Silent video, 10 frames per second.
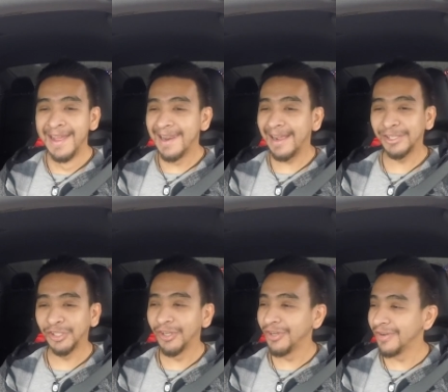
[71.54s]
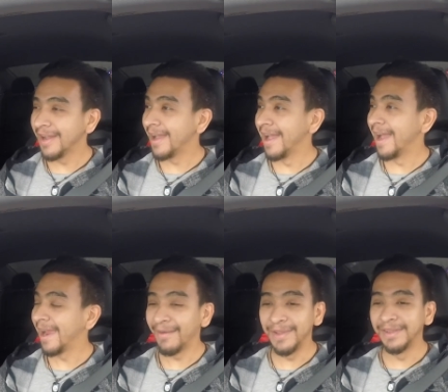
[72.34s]
Like I told you, I
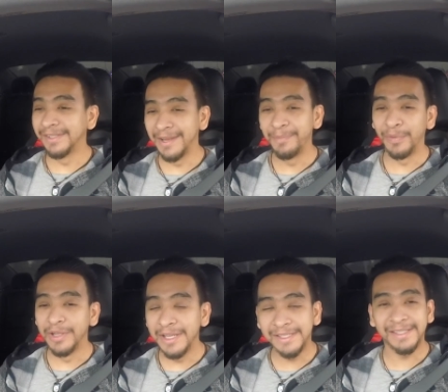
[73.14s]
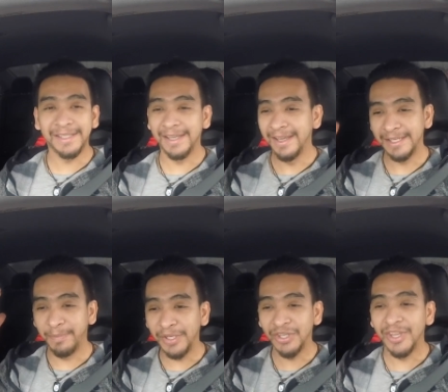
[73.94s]
haven't seen police,
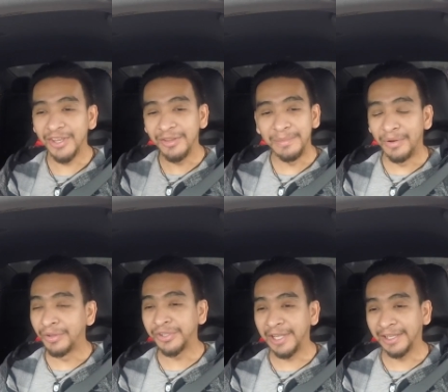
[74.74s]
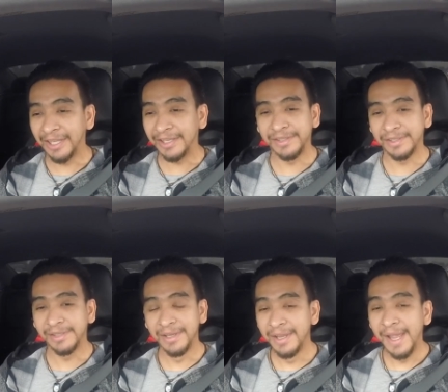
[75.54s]
especially in the end of the month like this.
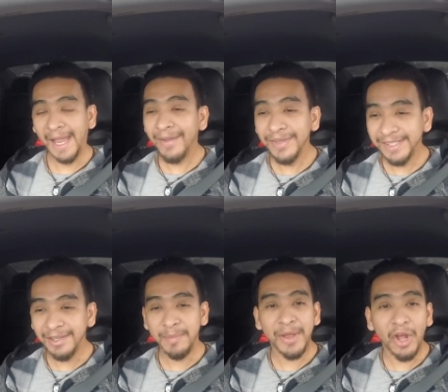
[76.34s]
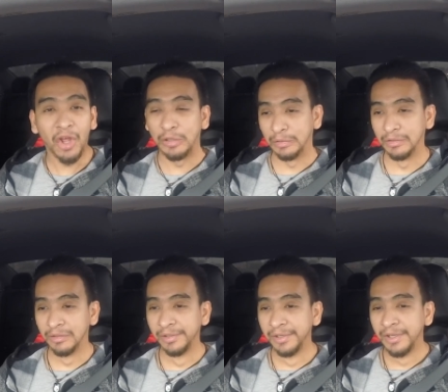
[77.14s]
I haven't seen them at all.
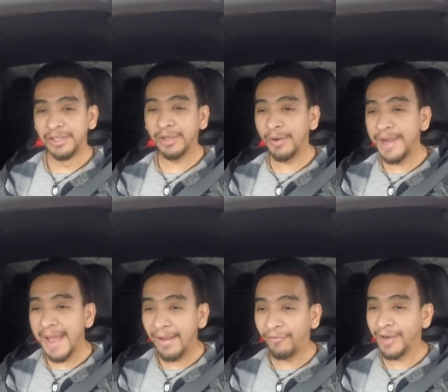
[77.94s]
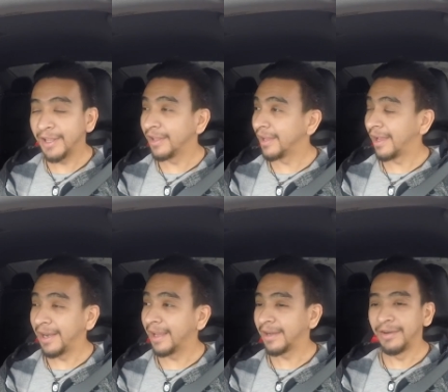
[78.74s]
Like right now, finally,
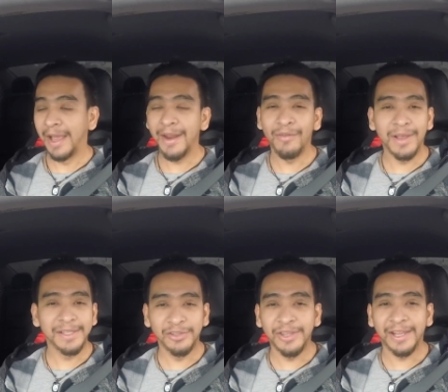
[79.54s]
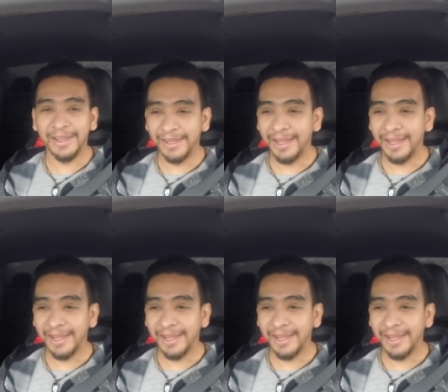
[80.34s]
like it's not that